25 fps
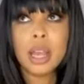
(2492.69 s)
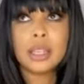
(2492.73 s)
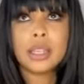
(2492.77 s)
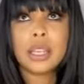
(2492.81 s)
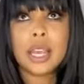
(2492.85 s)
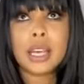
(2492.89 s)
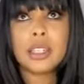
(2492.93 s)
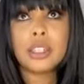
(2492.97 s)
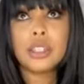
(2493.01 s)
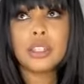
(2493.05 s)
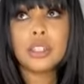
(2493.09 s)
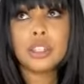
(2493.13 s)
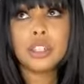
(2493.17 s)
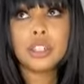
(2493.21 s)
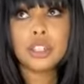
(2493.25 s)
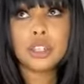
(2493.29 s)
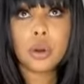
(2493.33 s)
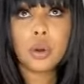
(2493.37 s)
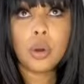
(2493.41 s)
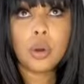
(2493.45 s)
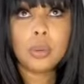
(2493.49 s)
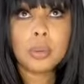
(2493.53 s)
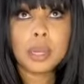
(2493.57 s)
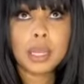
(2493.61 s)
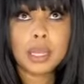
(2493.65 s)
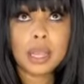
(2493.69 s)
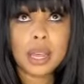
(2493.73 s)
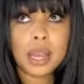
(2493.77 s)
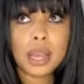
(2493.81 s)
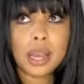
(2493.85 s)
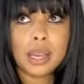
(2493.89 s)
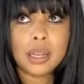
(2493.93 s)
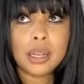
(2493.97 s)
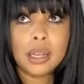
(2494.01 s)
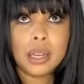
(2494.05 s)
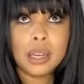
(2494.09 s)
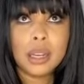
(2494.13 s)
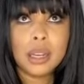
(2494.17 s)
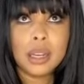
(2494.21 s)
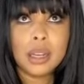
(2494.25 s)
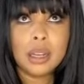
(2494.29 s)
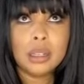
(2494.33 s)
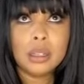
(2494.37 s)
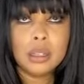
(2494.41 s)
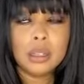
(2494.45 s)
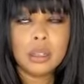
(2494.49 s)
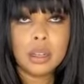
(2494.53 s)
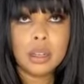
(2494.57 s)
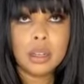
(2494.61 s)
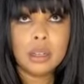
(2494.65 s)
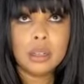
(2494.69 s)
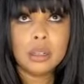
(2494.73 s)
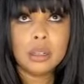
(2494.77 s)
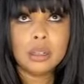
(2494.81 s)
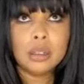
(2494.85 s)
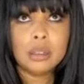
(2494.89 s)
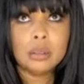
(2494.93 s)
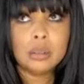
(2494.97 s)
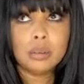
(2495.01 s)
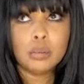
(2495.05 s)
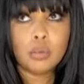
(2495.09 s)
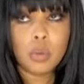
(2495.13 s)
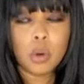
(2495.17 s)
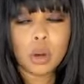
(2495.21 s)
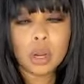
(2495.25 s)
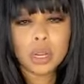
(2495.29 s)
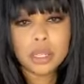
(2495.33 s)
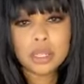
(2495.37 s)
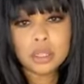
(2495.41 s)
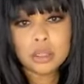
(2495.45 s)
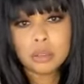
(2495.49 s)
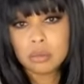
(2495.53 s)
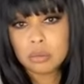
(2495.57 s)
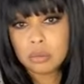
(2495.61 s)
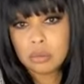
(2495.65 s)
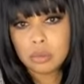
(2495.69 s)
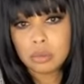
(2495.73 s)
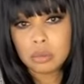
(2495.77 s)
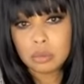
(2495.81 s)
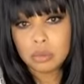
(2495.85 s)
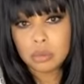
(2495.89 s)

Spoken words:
That's just showing me that, one,